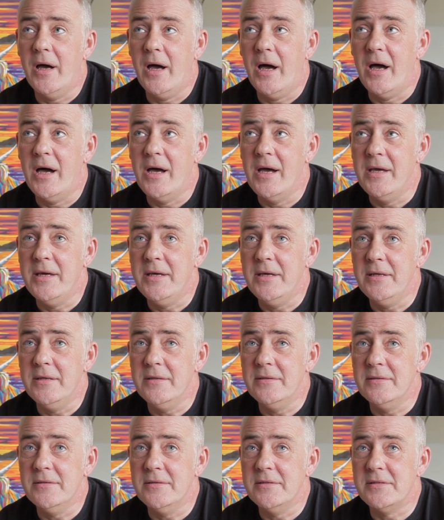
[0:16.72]
I
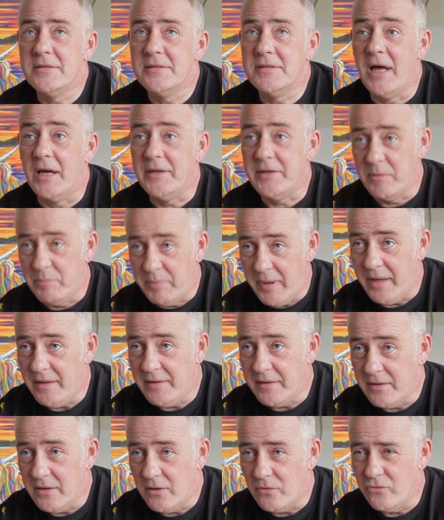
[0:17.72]
started
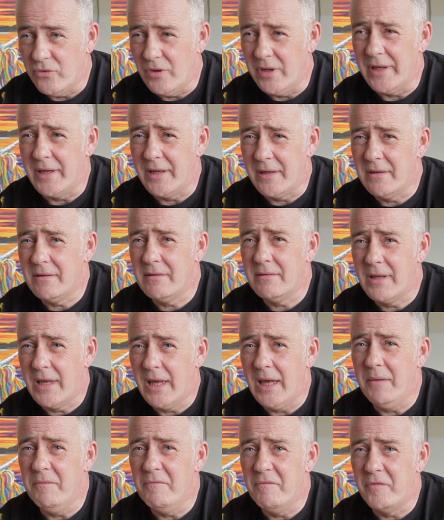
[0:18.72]
painting. It really
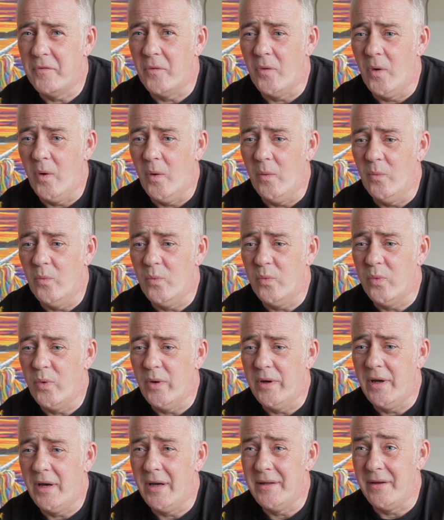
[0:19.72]
came from
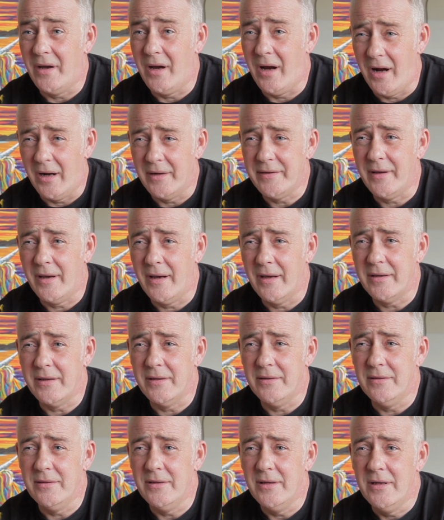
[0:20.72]
when I had a heart attack
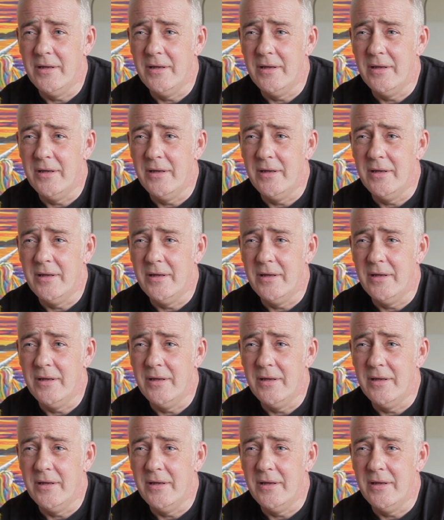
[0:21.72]
in